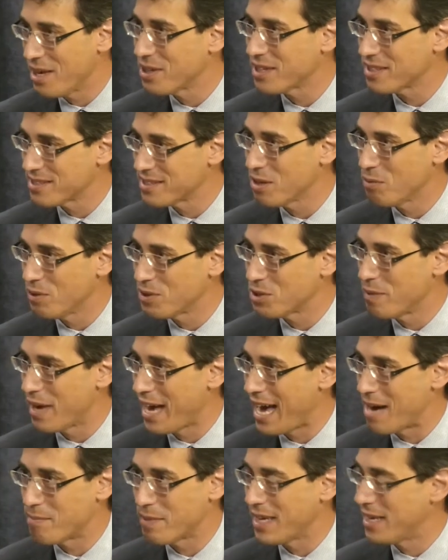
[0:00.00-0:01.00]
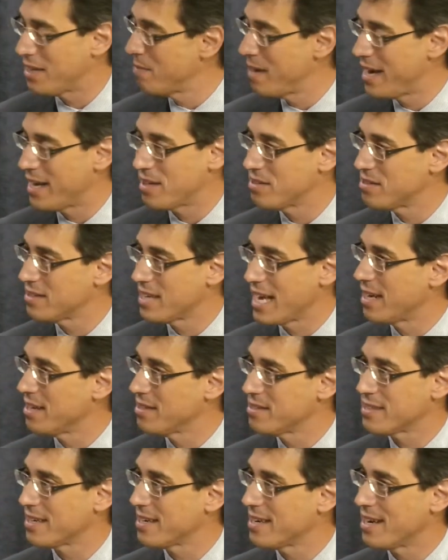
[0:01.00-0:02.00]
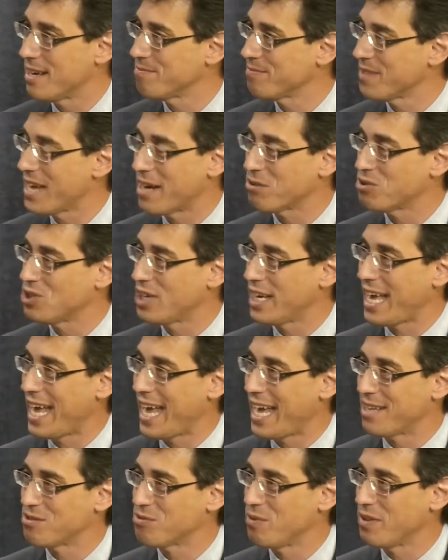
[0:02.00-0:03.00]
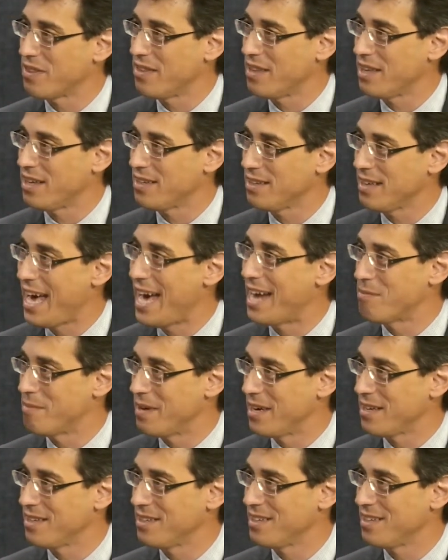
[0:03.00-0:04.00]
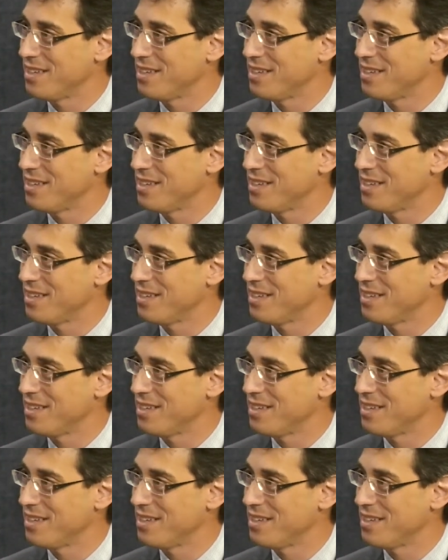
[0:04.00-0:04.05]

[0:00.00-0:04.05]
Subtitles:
You can still wish me Happy Independence Day." And he said, "No, I don't shake hands with the enemy."